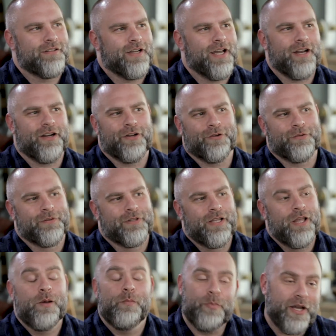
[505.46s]
I don't know.
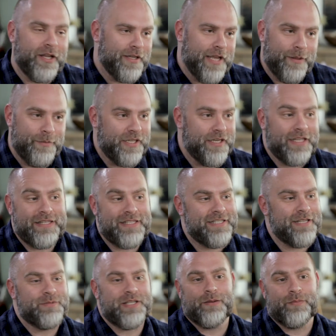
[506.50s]
But I mean, at the
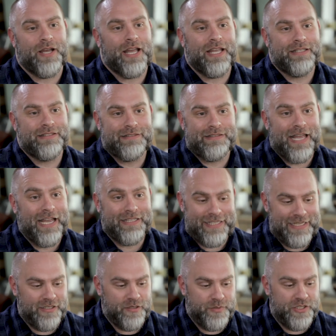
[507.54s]
same time, I, I
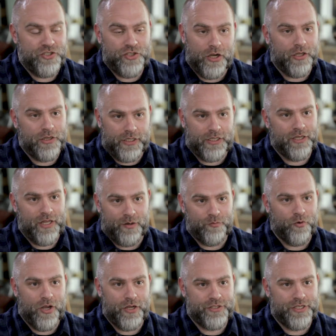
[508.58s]
tend to be juggling a lot of
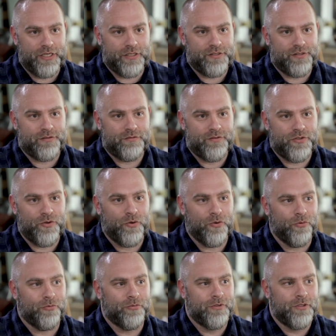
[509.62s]
projects.
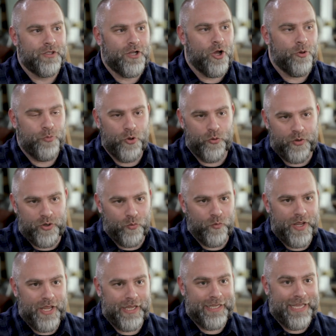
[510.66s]
So I'll put one
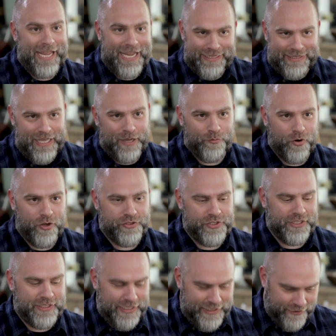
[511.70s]
away, hate that
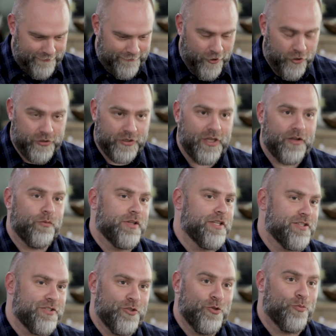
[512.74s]
project, and then fall in love with
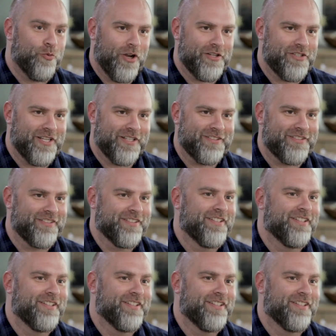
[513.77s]
this new project.